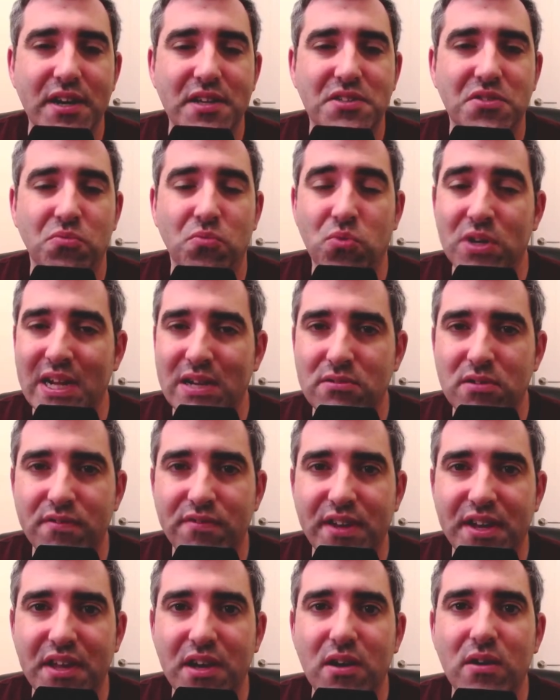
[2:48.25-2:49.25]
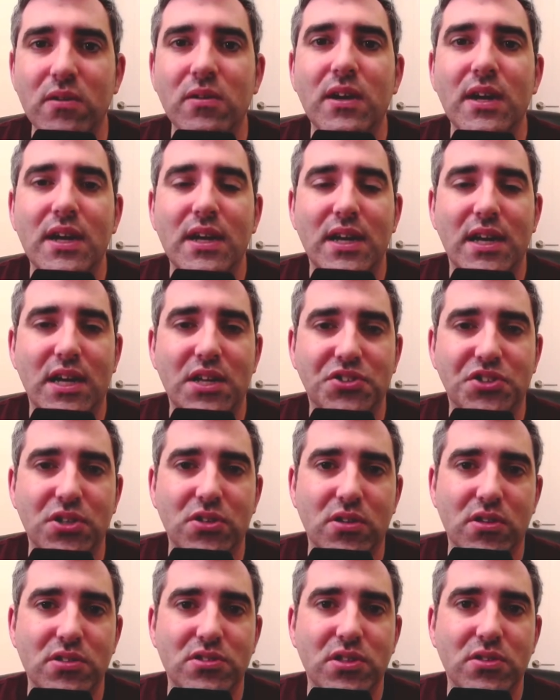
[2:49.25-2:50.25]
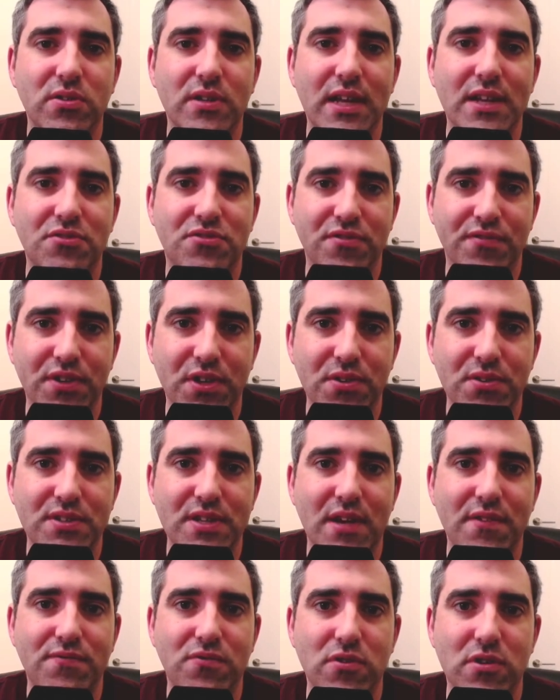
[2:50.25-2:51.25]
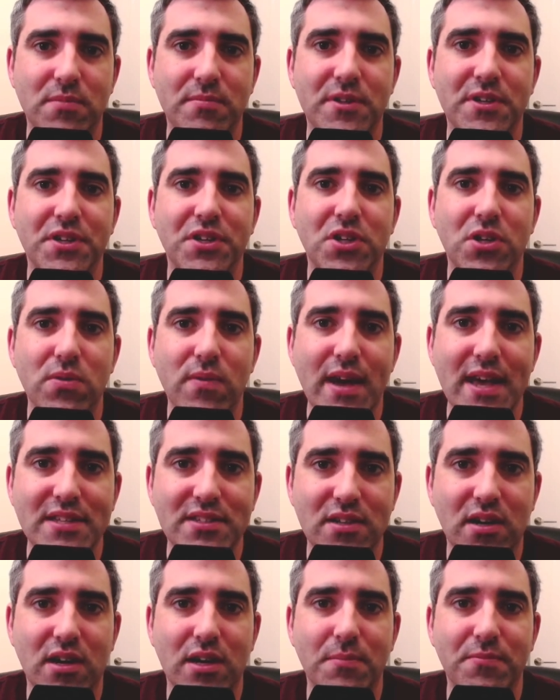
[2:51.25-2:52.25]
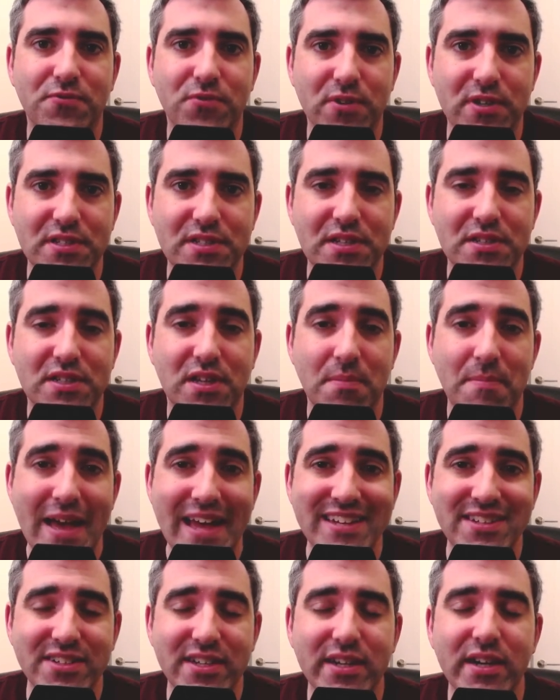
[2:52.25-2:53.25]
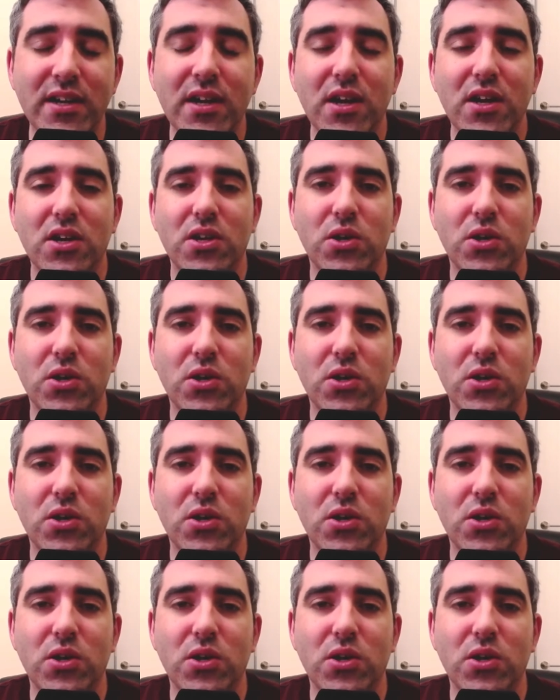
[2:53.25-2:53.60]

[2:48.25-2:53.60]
It's a 1 hour video, and she also interviews a former US Armed Forces commander